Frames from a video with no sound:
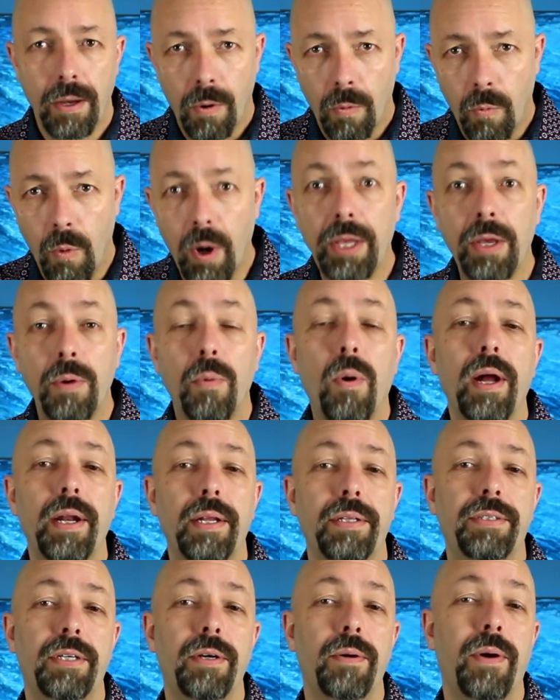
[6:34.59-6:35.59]
What you want
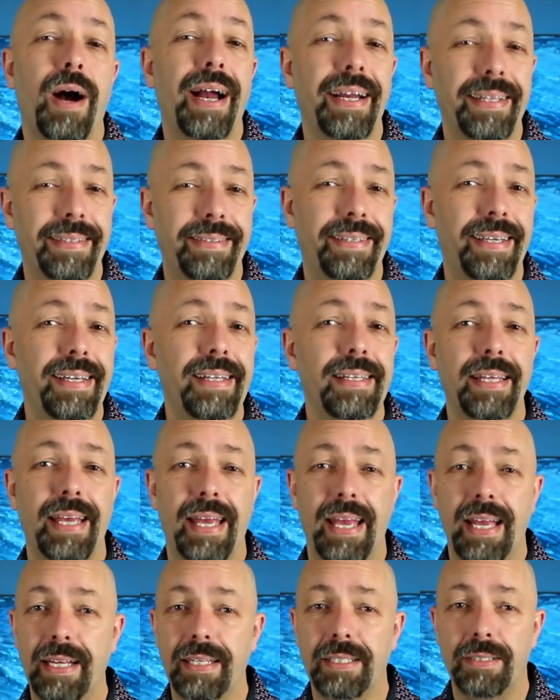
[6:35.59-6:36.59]
to do
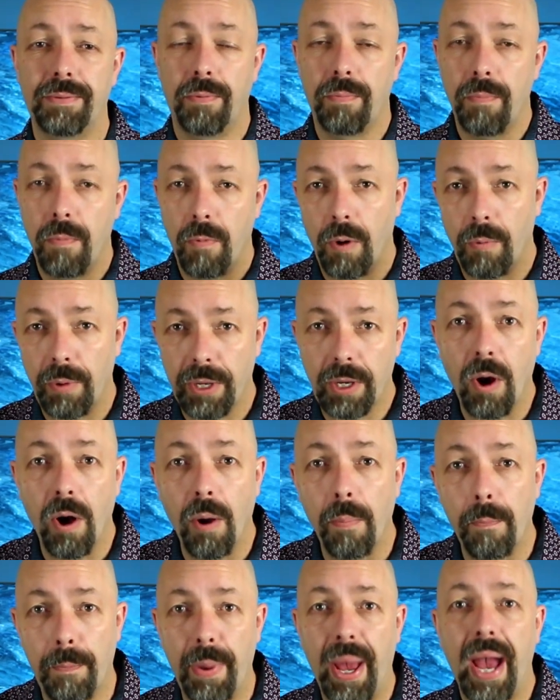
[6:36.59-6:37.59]
ideally is what we call
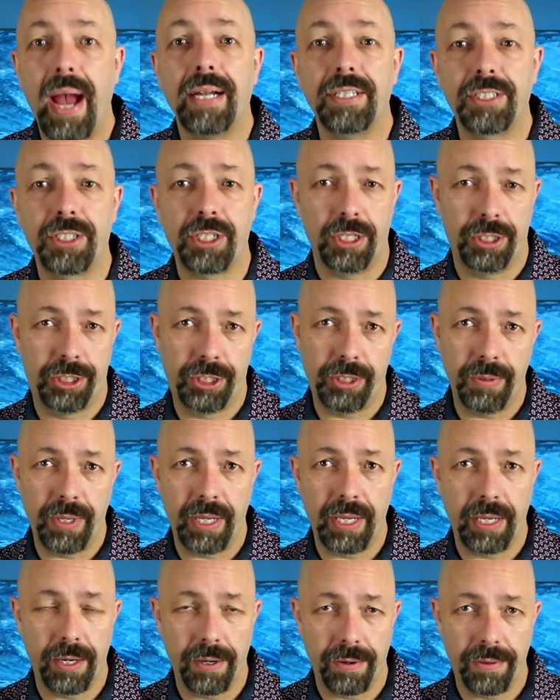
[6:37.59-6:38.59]
batch
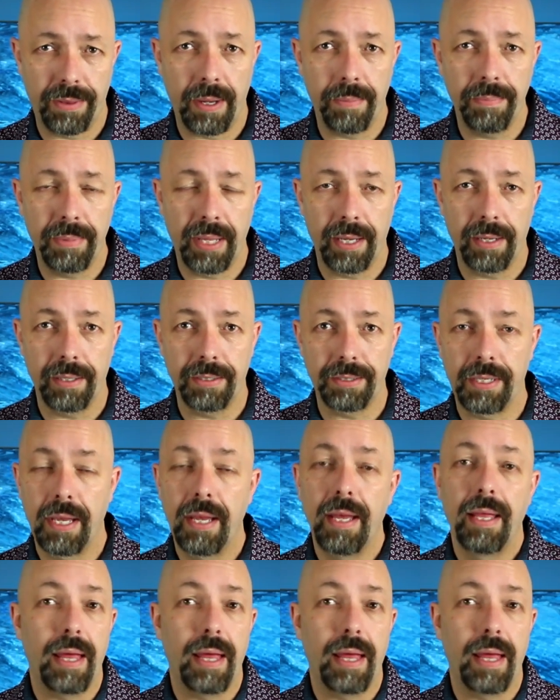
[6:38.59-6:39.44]
shooting your thumbnails.